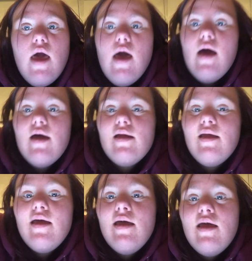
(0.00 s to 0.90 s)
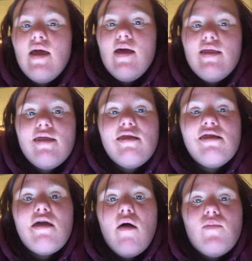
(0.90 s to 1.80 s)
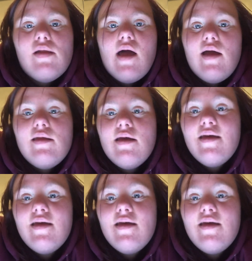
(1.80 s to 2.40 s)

and sorry by the hand.